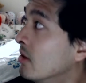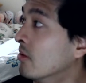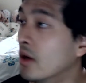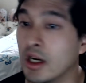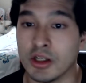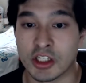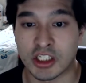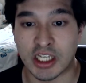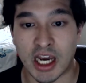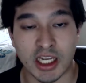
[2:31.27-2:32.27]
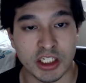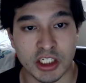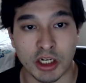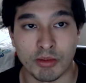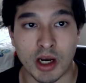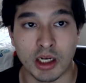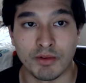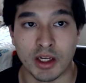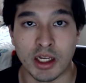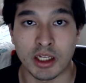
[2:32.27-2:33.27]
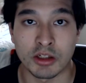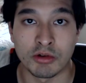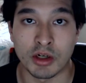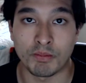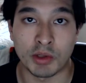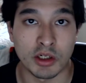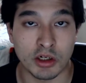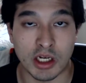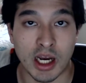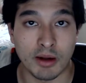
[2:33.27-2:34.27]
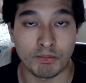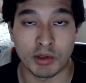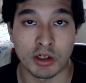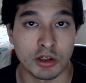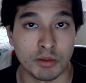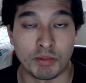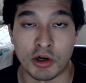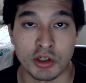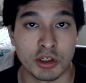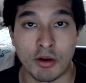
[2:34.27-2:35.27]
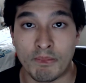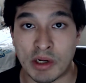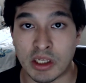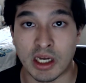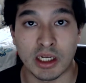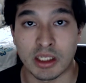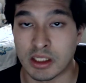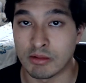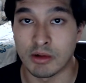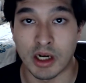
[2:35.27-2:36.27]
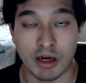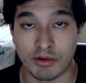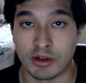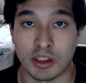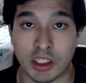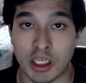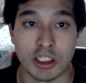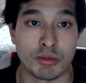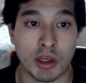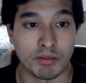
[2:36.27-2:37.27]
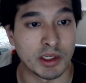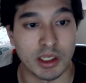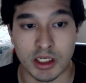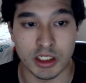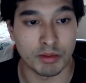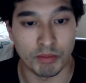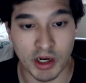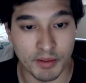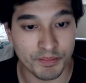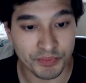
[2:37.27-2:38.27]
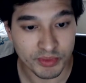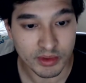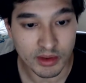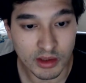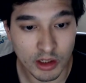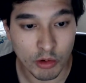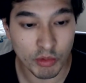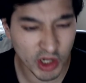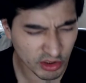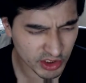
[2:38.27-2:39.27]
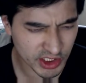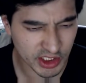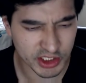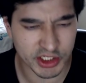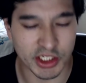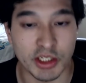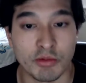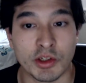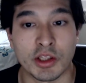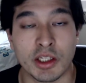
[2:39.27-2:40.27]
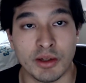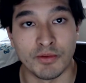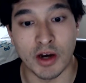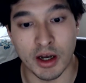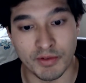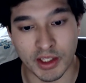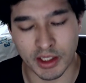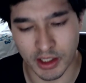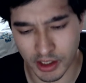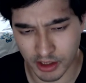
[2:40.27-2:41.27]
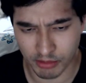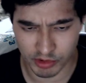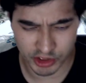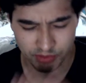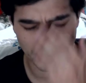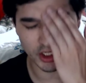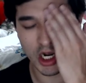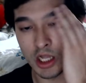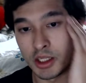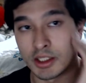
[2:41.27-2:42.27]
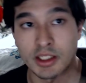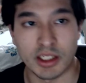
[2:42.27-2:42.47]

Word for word: well, this guy's some kind of an ignorant, pure, pure good person, but whatever the case may be is. But we also see a scene with involving, um, whatchamacallit,